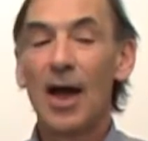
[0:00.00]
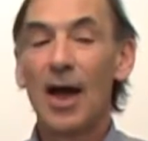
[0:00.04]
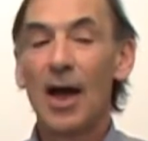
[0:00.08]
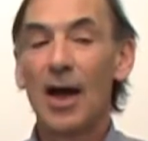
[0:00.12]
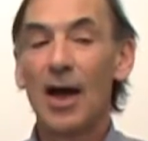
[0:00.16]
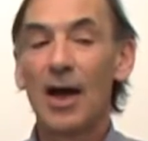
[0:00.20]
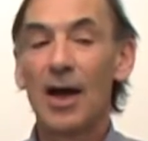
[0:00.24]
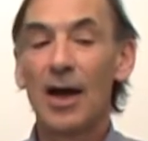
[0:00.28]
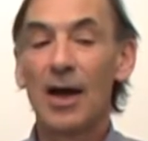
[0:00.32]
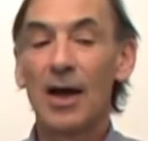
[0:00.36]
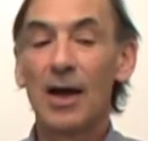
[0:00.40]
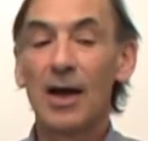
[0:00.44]

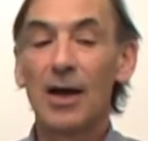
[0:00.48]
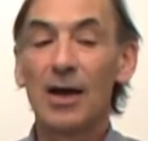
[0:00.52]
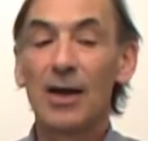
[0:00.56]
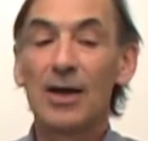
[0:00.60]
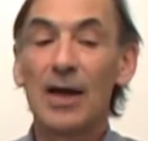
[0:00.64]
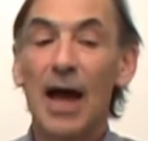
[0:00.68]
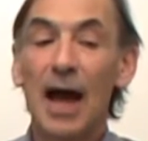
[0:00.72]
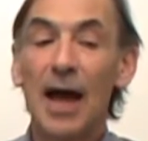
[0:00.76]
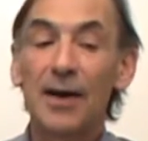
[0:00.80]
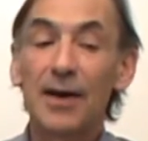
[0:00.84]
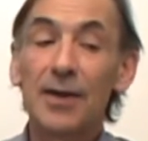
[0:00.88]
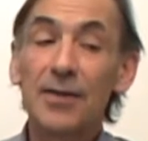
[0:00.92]

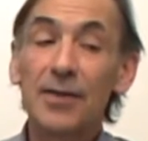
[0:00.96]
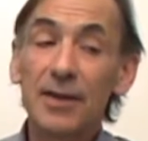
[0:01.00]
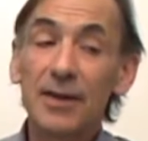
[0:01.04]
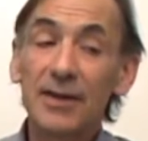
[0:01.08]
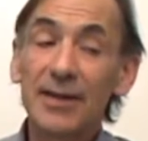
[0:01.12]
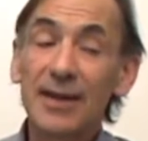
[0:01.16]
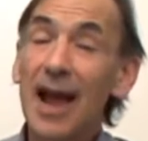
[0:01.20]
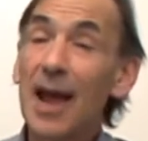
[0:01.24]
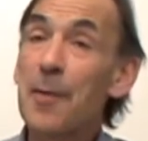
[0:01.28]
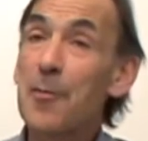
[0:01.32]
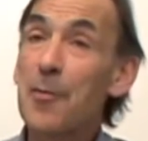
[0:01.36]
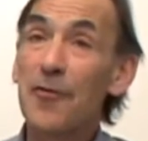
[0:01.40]
Another
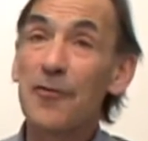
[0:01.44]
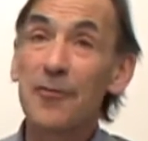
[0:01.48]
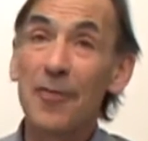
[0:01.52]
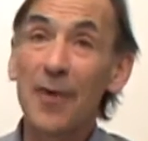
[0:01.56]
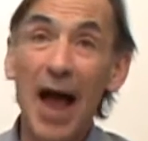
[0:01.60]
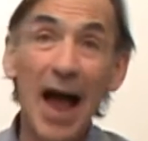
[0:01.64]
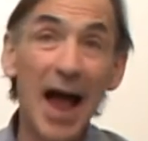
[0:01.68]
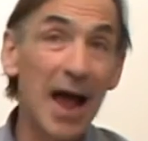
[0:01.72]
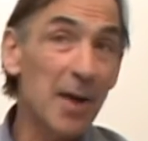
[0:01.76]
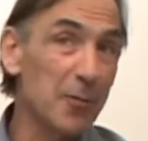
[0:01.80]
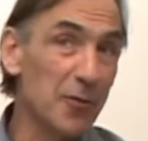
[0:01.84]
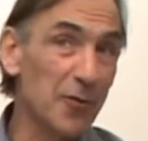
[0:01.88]
type of
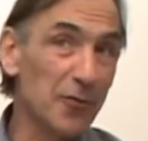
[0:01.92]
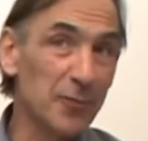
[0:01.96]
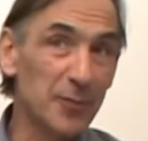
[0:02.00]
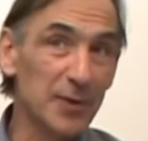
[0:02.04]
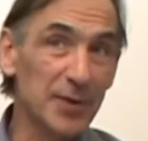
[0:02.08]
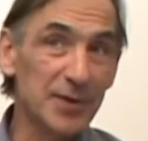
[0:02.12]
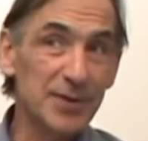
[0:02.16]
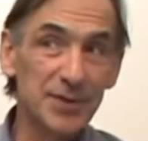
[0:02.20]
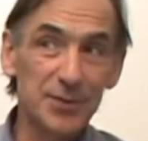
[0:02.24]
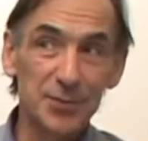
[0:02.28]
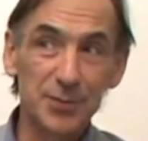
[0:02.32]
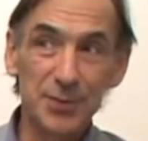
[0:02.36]
eye
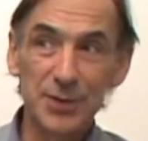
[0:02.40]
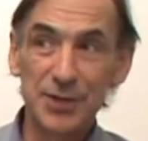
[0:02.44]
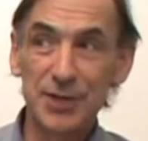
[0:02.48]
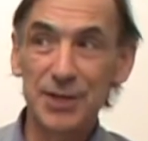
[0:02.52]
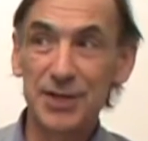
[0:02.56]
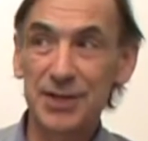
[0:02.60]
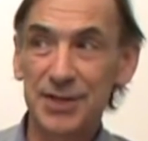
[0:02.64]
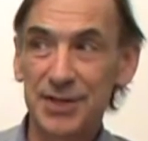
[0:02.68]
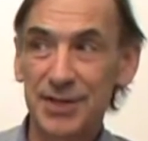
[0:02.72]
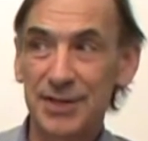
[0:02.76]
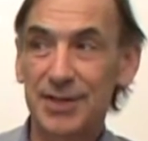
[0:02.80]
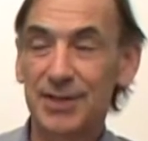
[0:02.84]
movements, which
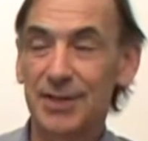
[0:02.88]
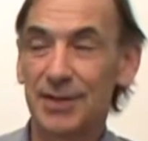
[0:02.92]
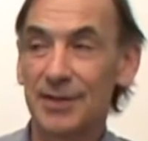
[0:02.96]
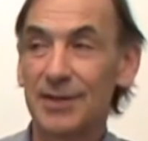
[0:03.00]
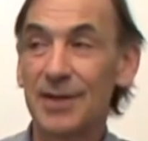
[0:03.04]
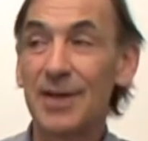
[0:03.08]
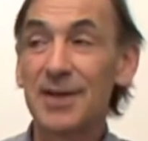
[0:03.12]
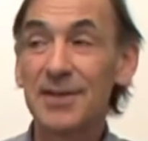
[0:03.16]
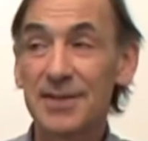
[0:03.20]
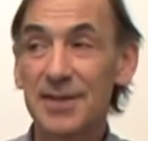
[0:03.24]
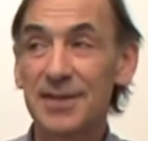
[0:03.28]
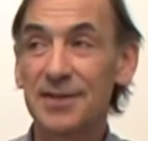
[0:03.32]
is
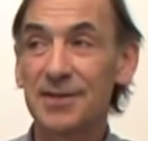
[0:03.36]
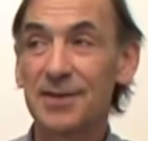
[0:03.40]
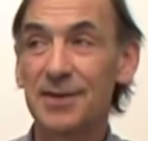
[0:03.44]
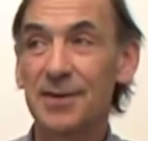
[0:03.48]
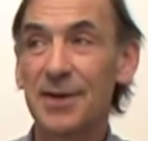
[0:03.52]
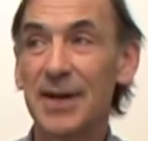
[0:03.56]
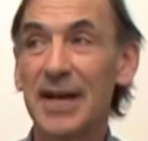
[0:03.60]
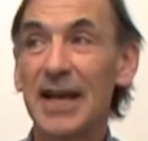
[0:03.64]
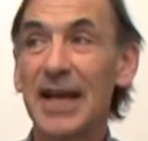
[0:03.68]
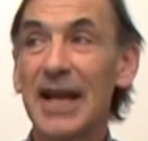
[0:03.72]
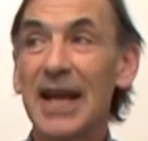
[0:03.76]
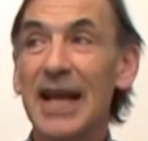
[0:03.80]

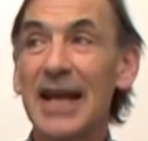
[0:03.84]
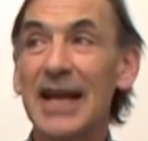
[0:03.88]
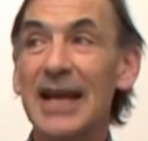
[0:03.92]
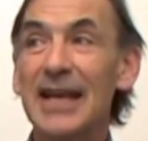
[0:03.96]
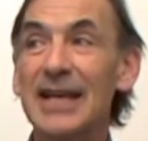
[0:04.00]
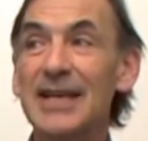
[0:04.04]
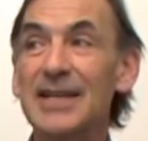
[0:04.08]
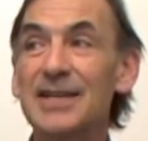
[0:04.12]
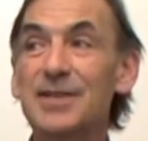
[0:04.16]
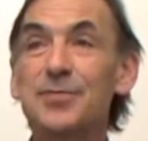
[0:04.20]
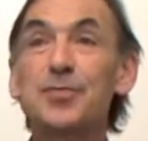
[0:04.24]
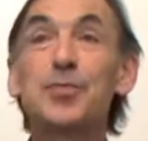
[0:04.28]
necessary,
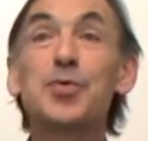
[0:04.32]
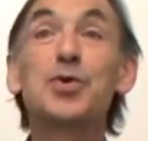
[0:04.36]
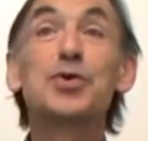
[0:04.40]
is